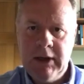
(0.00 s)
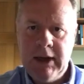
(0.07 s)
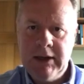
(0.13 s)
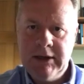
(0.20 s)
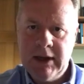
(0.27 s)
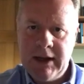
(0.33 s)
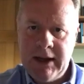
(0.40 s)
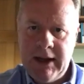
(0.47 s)

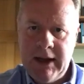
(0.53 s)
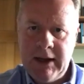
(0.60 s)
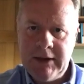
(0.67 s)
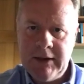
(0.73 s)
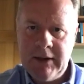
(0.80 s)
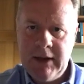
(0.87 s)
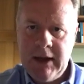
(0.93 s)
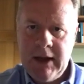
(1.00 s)
He
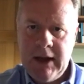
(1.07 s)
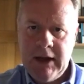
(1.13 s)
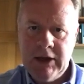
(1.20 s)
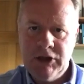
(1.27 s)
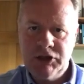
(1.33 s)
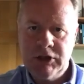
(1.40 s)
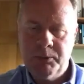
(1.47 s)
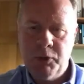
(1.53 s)
delayed
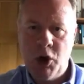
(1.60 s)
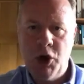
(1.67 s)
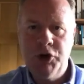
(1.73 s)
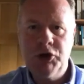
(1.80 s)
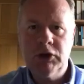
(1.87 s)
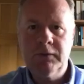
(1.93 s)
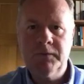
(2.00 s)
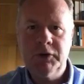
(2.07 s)
his
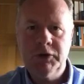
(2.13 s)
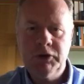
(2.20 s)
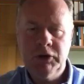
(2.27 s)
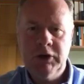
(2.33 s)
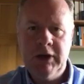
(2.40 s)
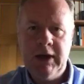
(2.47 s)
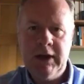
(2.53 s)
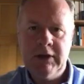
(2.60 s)
departure for
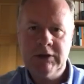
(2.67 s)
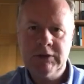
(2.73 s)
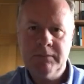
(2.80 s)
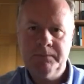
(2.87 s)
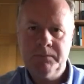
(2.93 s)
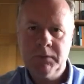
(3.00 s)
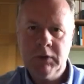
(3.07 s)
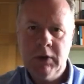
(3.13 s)
2 days.